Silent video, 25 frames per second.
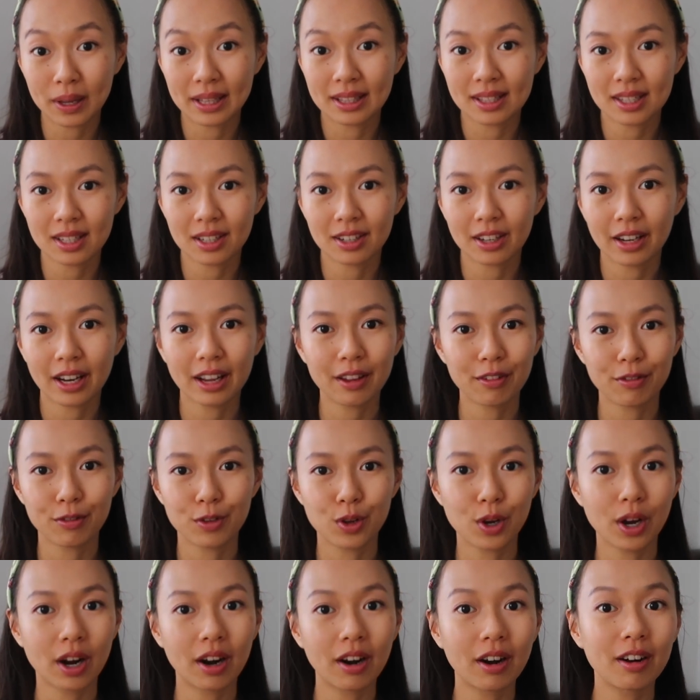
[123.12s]
winter if
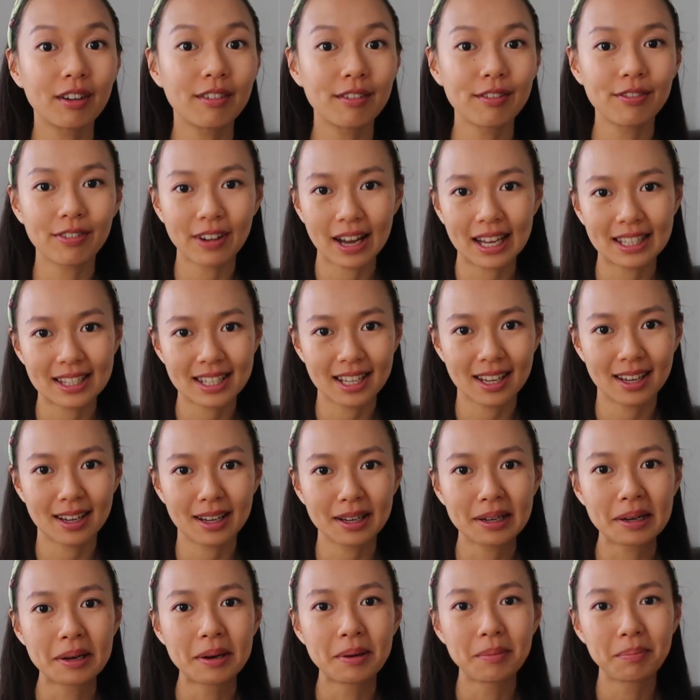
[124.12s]
you are a Vata
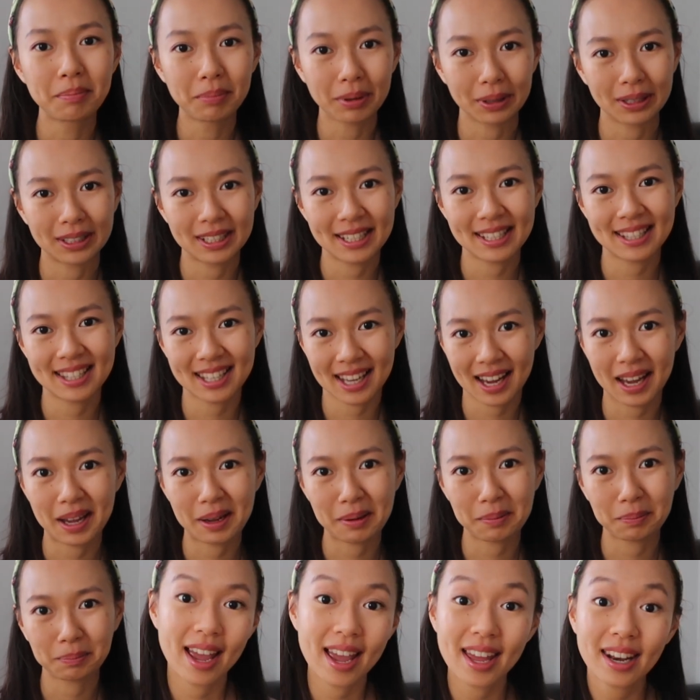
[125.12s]
body type.
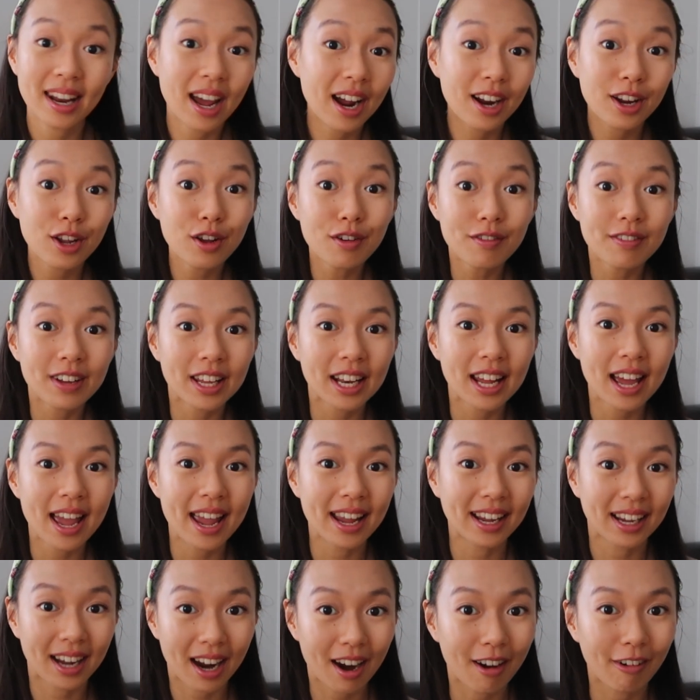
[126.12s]
And Ayurveda
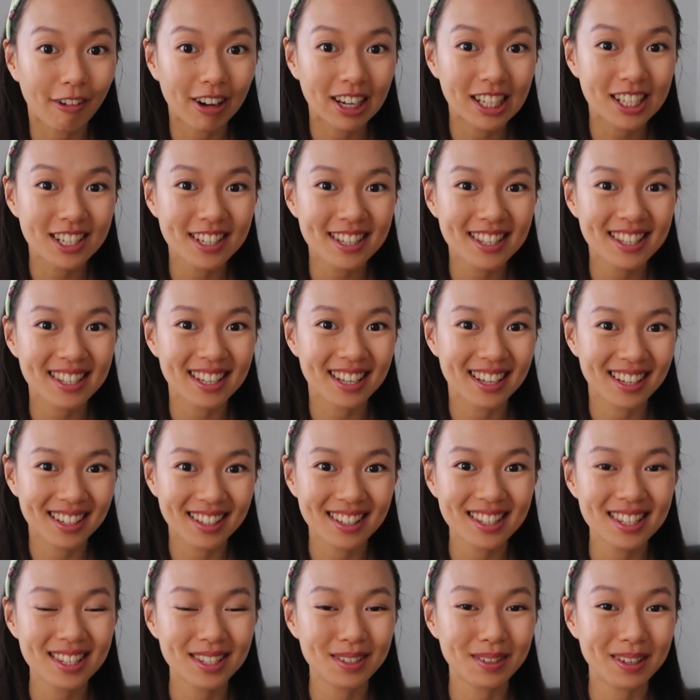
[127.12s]
encourages
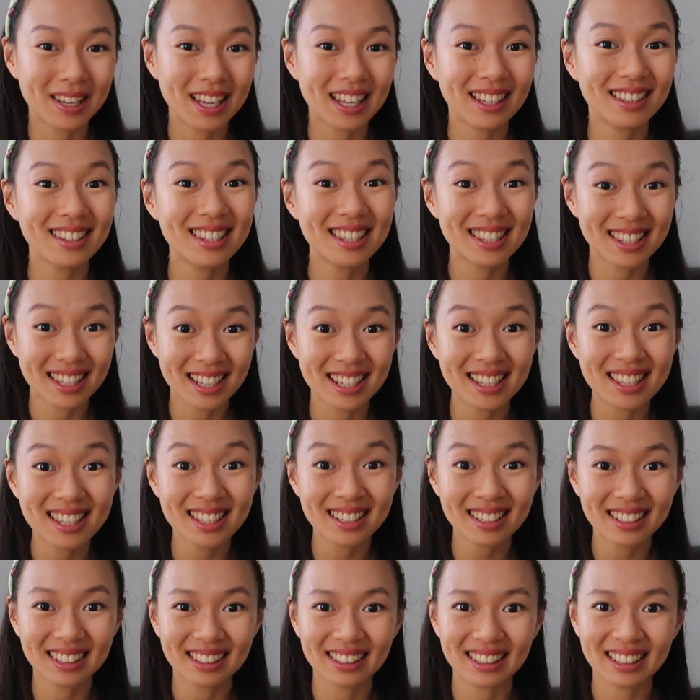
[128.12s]
us to eat
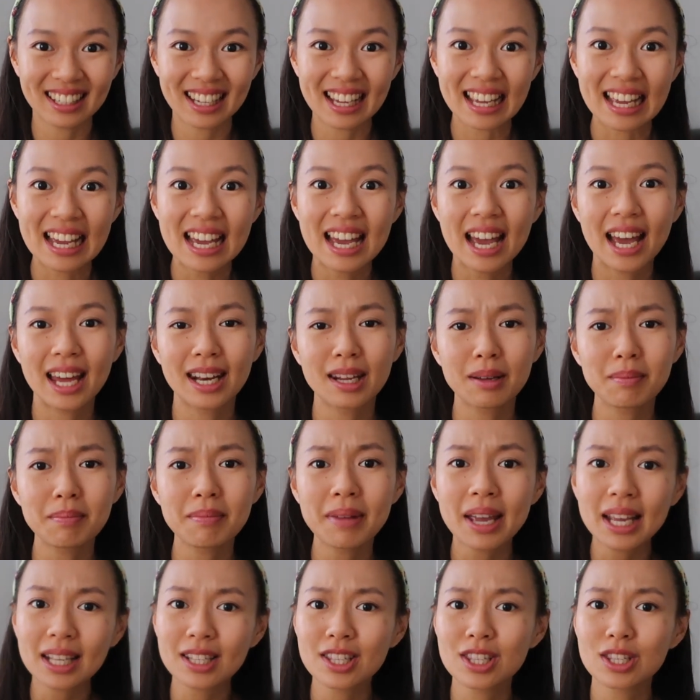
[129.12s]
seasonally, and it
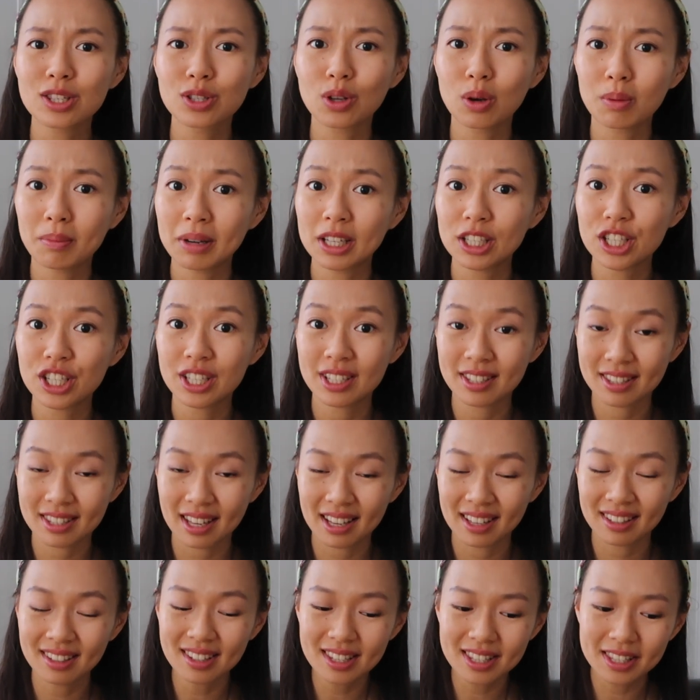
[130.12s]
makes so much
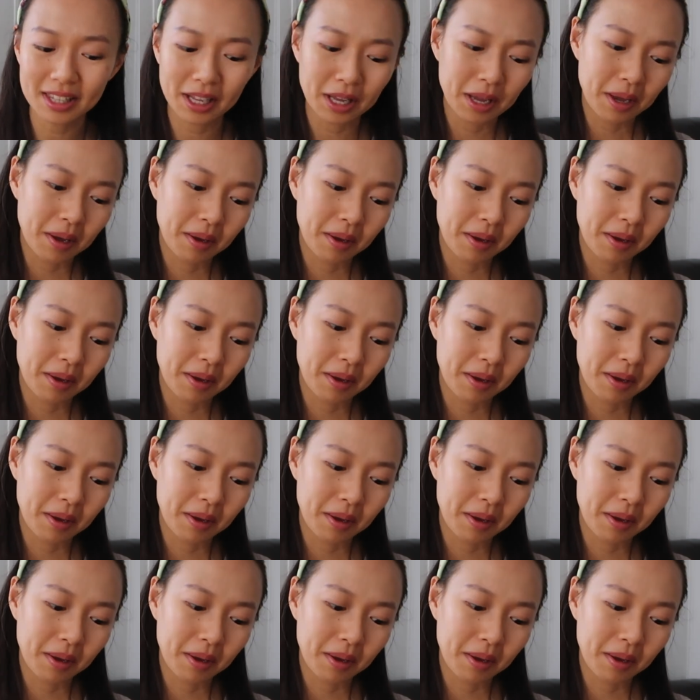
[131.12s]
sense